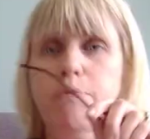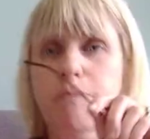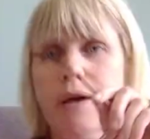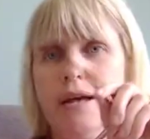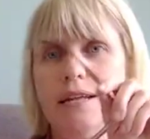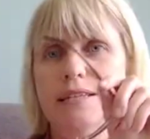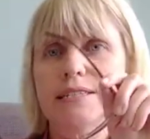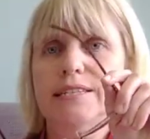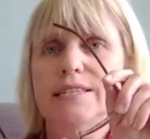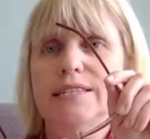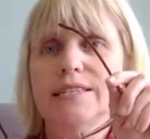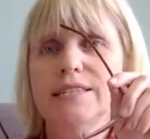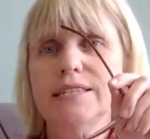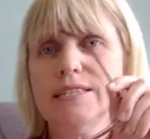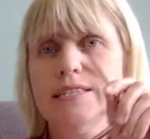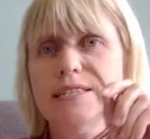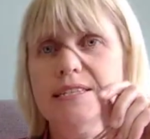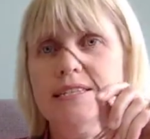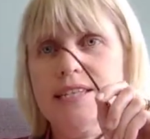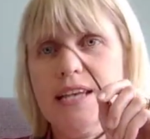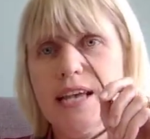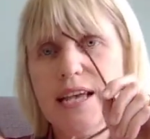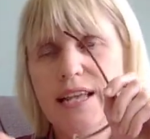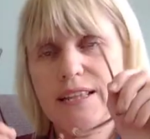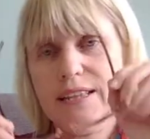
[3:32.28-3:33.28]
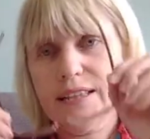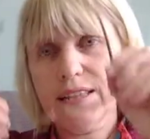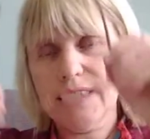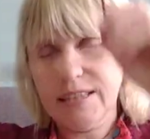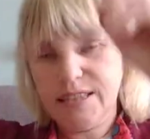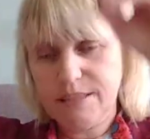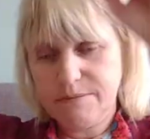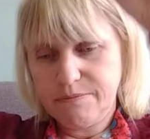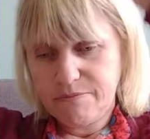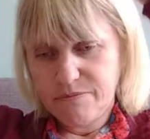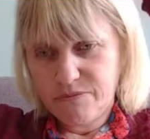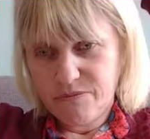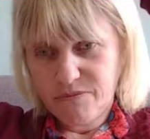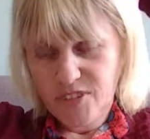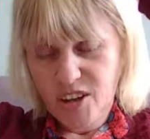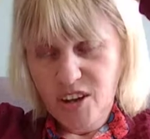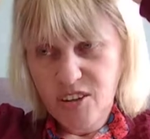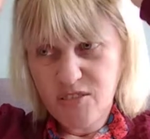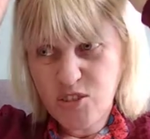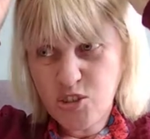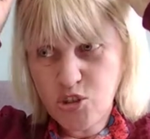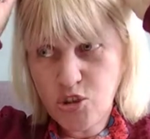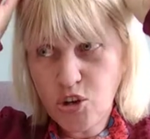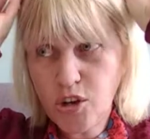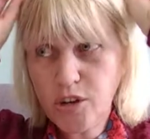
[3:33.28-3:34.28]
patterns, and
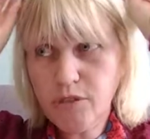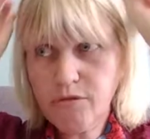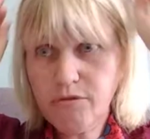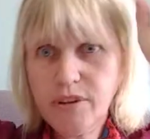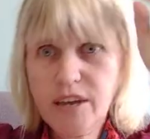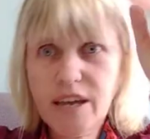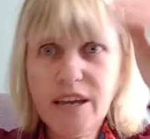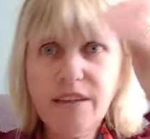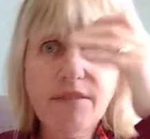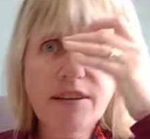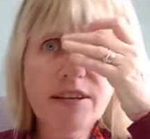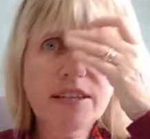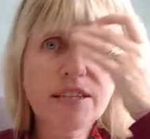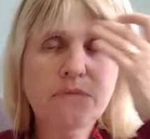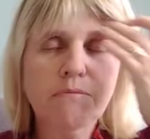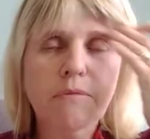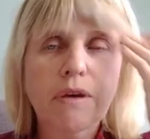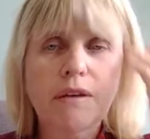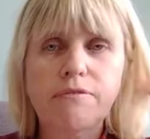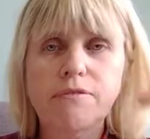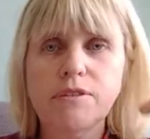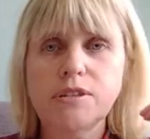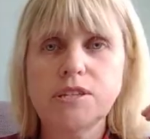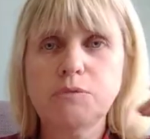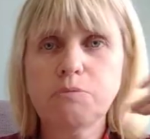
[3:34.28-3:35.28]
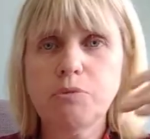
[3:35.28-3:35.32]
I've tried various methods,